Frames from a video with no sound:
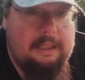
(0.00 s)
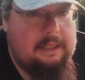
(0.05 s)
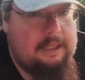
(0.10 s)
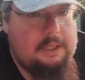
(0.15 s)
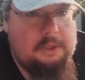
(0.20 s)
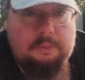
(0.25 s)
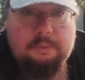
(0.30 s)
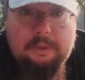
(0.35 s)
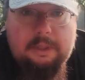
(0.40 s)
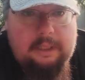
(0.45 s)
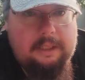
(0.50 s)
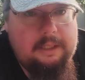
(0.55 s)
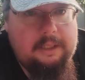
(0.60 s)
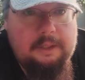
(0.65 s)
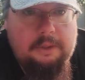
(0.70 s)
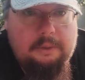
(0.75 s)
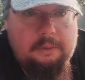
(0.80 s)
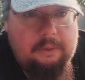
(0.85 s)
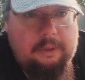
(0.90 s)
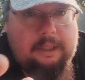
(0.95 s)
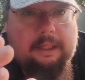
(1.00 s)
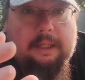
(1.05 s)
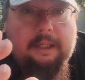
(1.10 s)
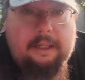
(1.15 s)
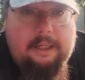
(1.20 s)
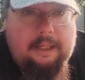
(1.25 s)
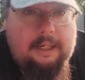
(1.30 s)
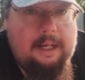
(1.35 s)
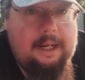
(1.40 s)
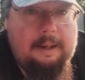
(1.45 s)
That's really annoying,
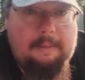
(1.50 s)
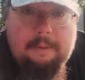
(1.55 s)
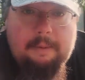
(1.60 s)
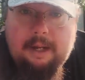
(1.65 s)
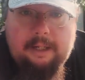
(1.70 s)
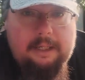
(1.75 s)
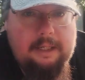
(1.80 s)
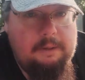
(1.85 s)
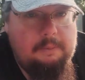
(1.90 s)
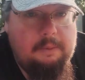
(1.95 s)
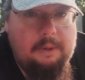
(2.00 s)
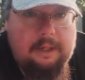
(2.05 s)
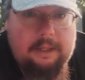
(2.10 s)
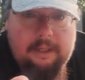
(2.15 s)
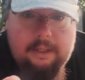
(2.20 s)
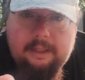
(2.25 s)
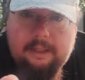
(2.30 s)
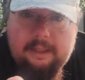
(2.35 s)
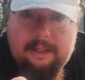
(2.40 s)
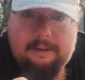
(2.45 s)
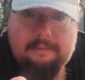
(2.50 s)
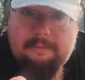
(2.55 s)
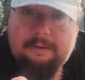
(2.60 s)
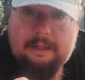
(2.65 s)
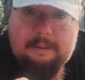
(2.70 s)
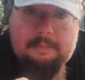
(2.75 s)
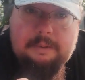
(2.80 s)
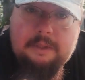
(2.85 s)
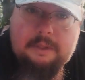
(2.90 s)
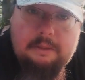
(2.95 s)
and I am not anywhere near that
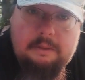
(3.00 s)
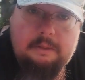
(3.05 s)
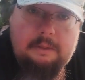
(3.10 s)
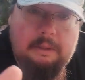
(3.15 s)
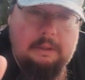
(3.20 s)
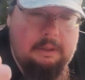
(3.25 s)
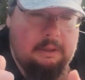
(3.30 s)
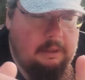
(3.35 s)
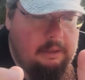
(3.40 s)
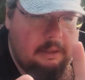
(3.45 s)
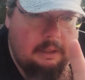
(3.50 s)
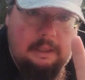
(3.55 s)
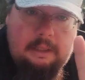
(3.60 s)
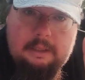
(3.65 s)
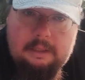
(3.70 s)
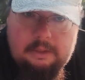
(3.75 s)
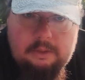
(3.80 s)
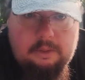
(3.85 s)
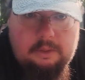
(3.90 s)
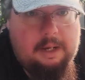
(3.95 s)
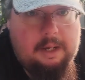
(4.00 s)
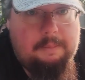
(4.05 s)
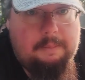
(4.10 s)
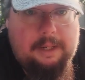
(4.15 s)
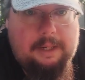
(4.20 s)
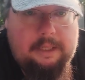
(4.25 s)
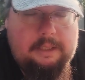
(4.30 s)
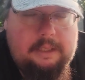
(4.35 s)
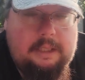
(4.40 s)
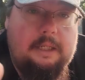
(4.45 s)
famous, so I
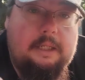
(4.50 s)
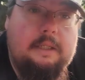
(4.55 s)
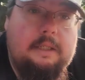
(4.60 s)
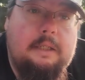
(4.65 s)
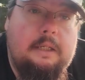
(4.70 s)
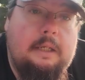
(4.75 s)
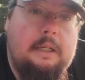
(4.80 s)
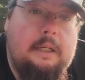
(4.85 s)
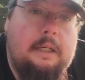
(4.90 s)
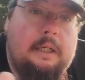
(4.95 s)
apologize.